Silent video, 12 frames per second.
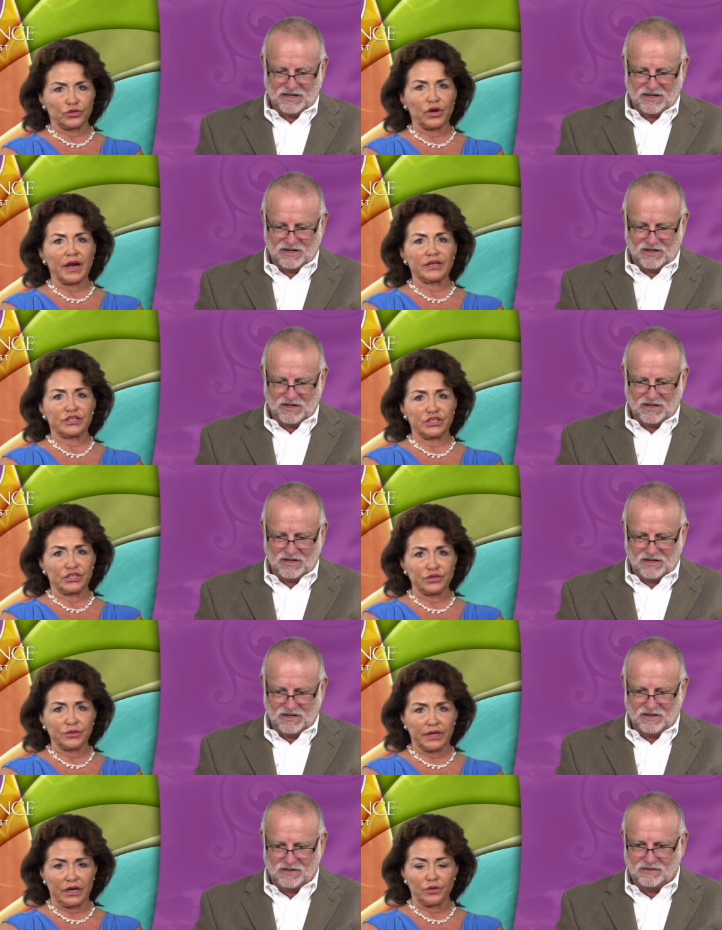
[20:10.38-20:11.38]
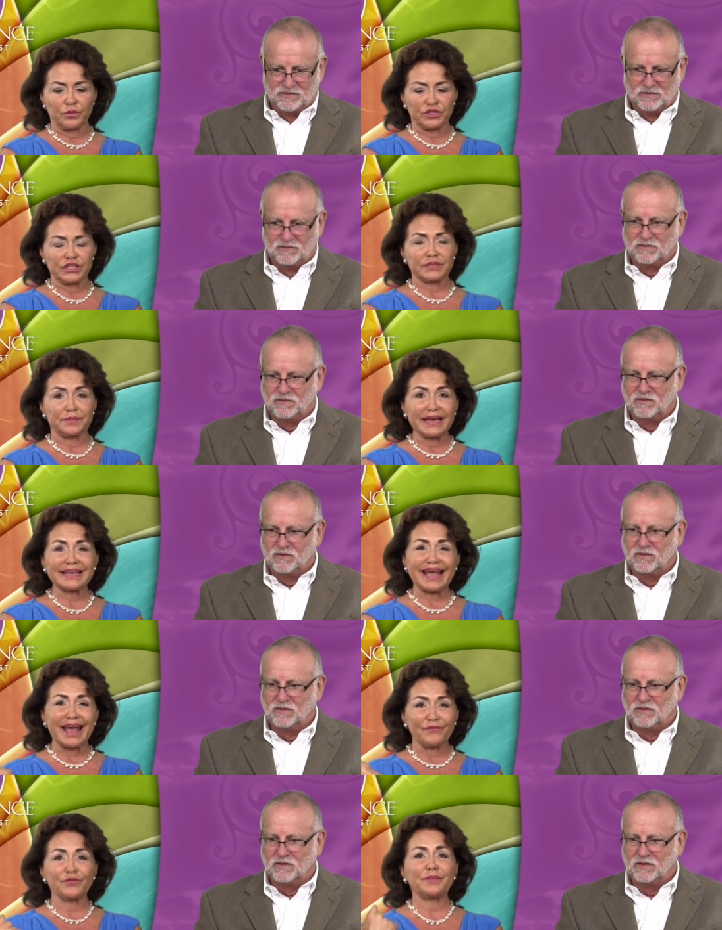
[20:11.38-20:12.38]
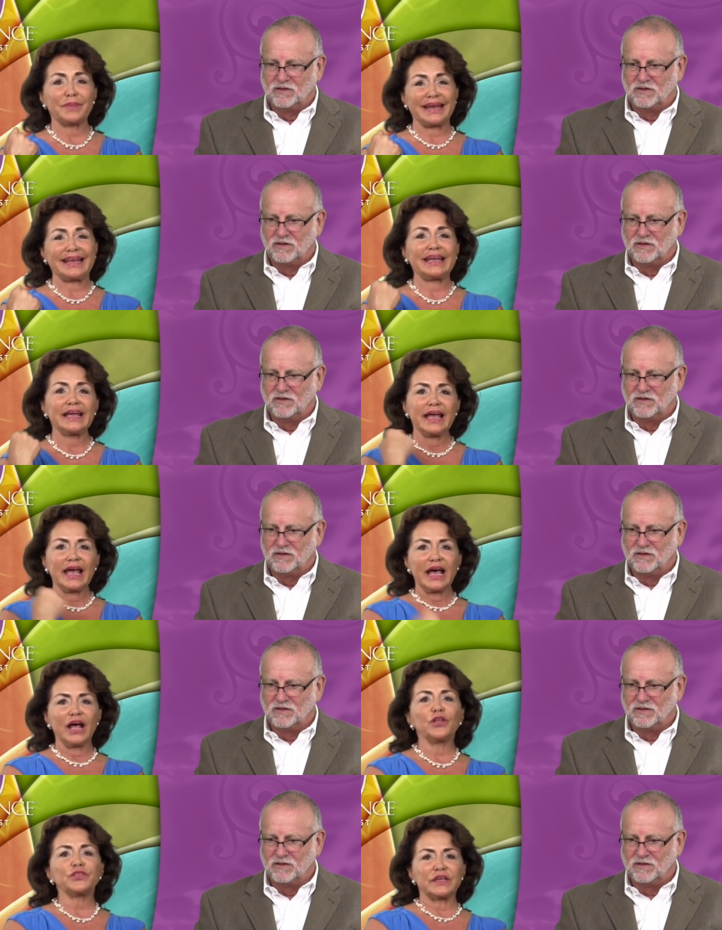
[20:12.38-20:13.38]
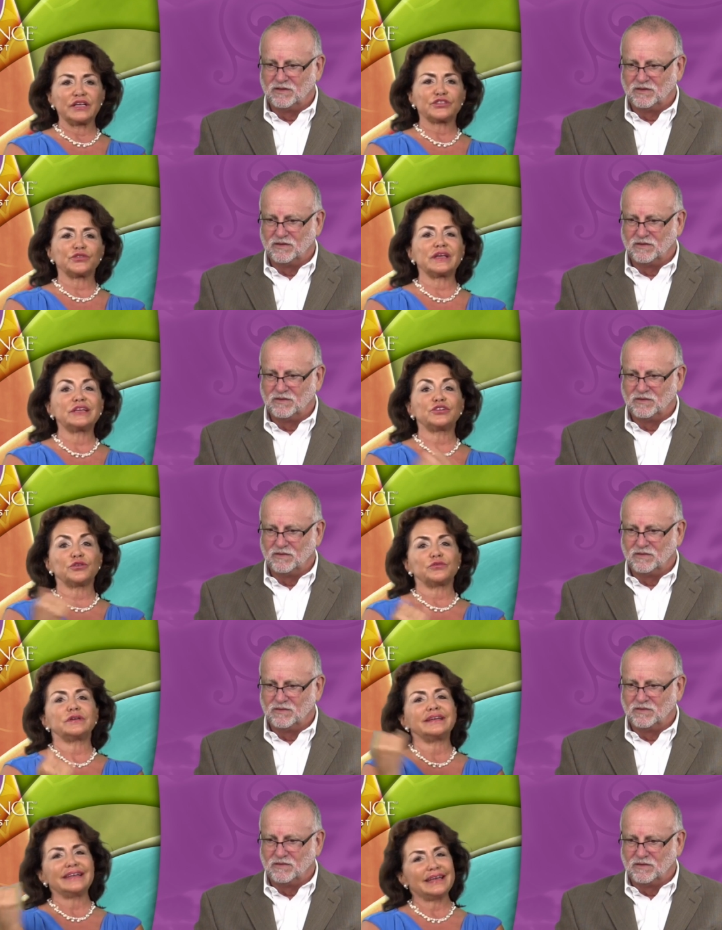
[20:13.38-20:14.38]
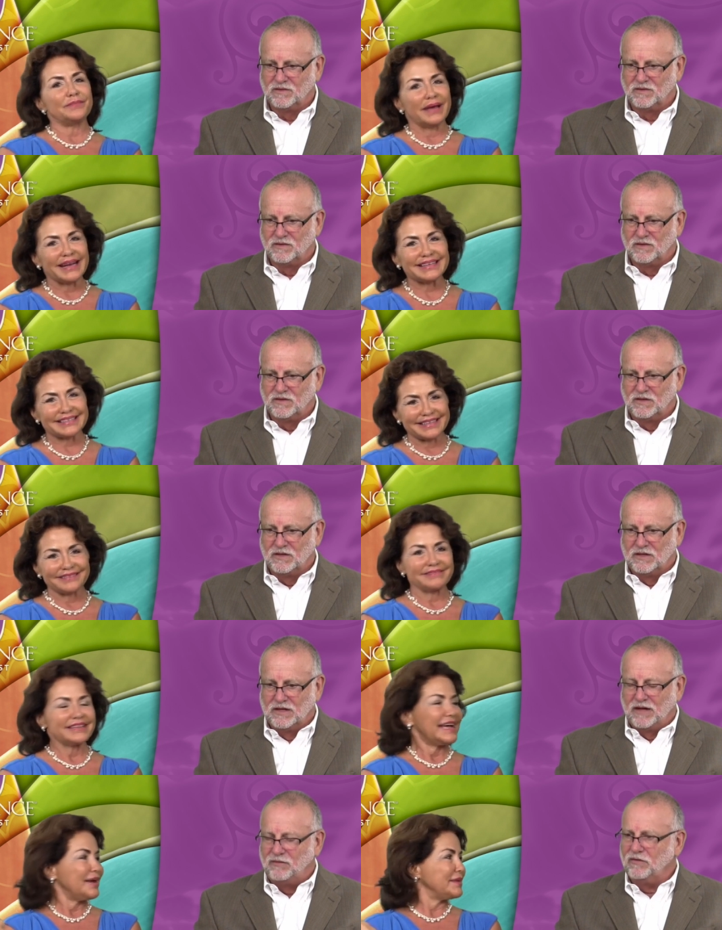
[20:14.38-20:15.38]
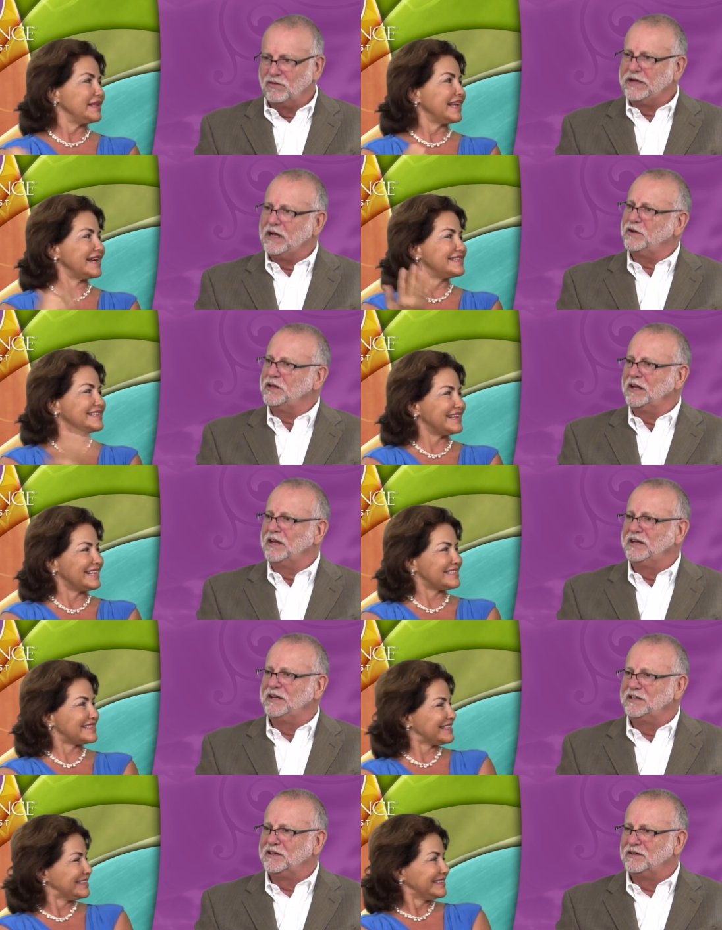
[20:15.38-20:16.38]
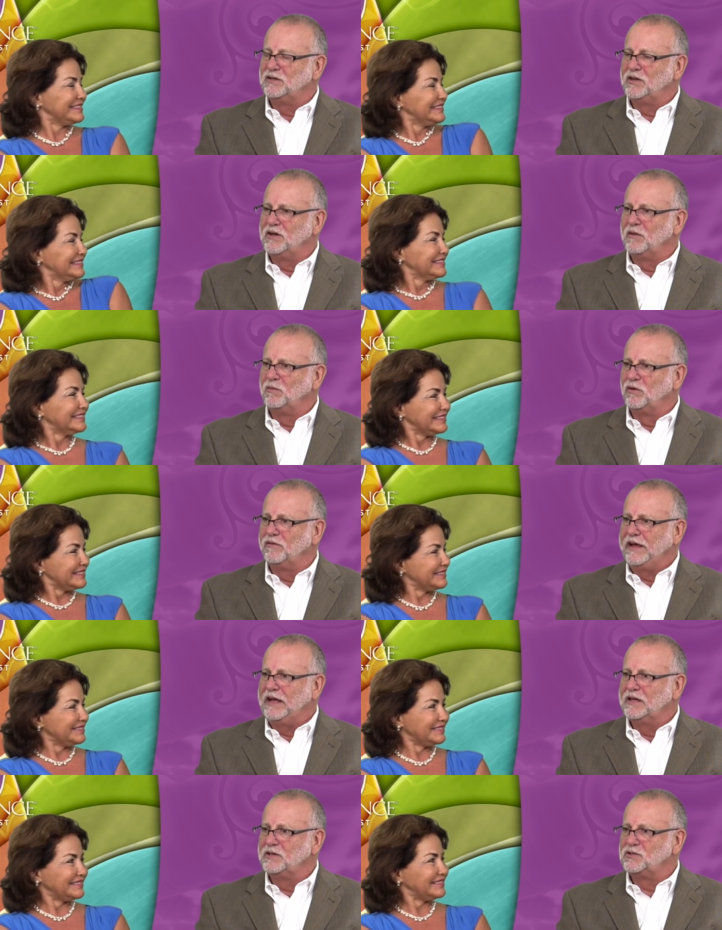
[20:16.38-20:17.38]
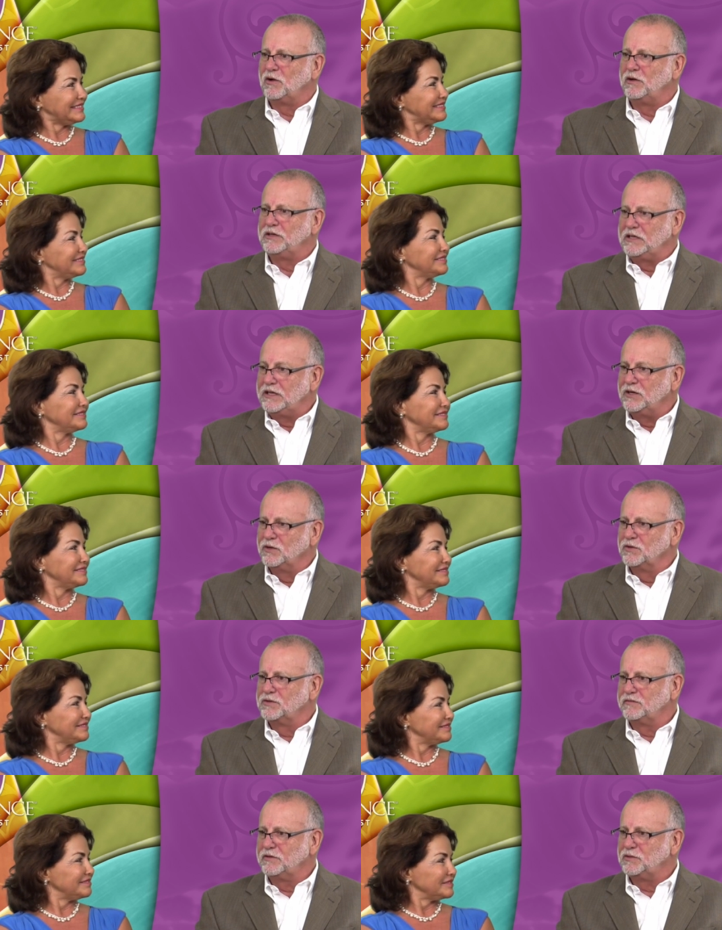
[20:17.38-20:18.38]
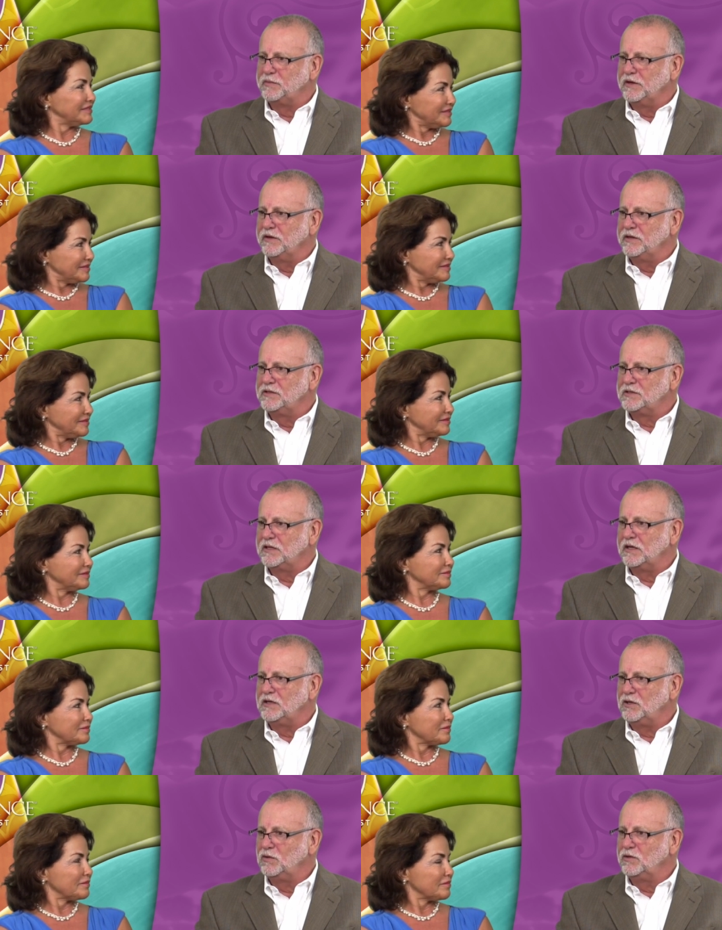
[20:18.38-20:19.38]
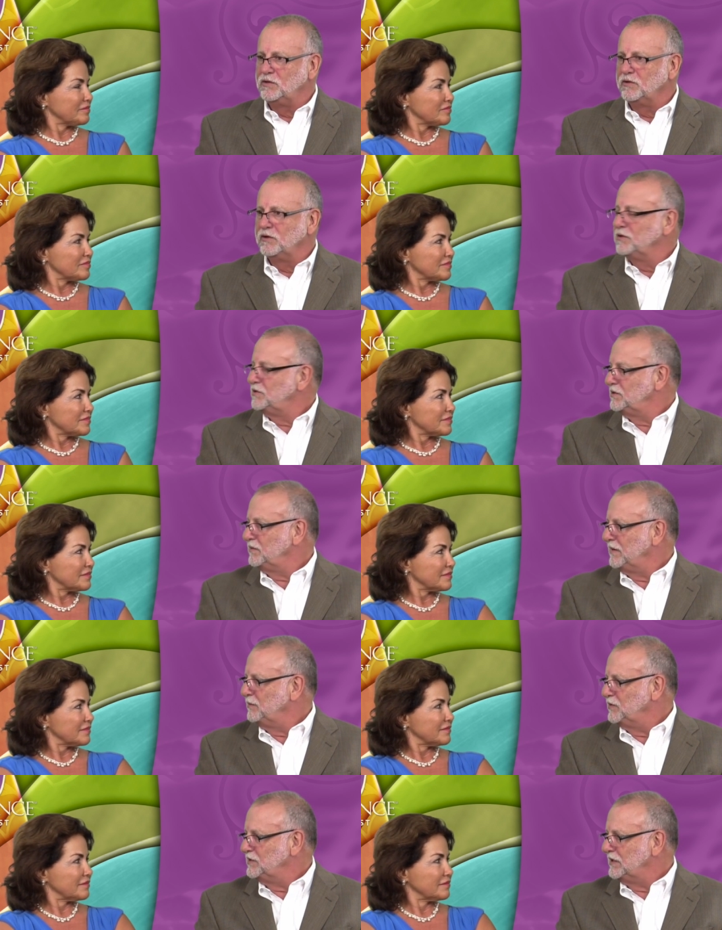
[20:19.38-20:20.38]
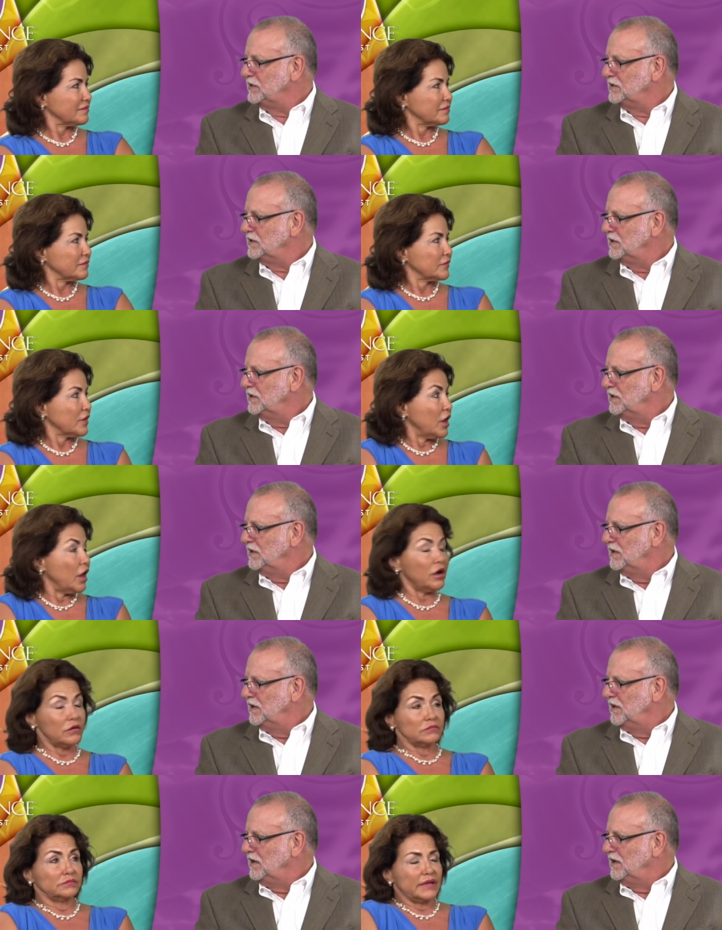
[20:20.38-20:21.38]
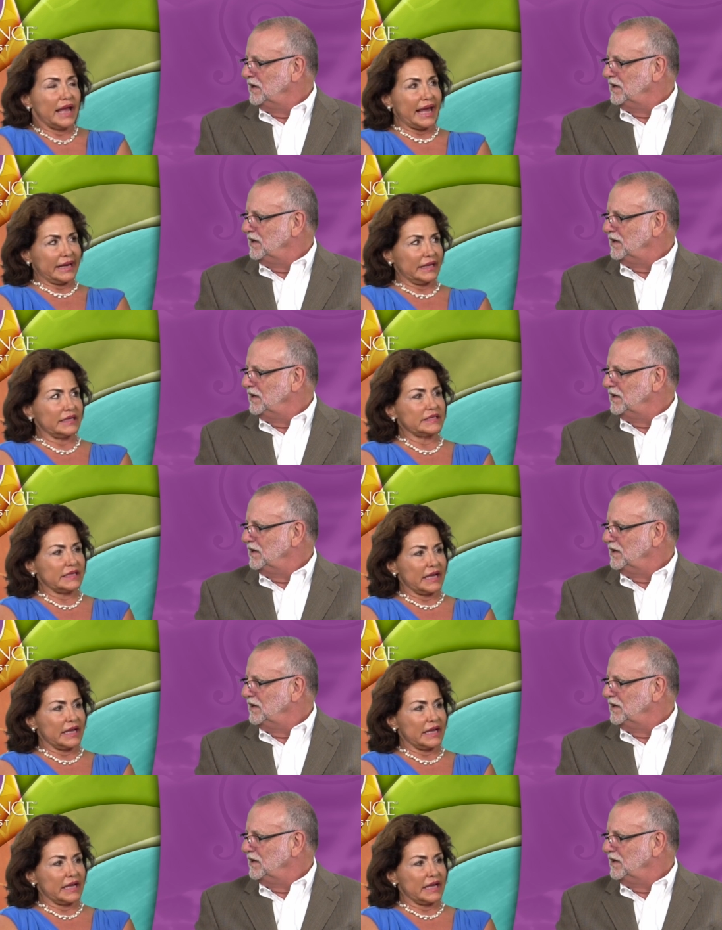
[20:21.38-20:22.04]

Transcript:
Speaker 1: trying to do here, which is make everybody healthy so they don't need medicine. Have you I mean, ever the calculated is,
Speaker 2: the, the number of hands-on years of experience that you and your nurses represent?
Speaker 1: Oh, adding it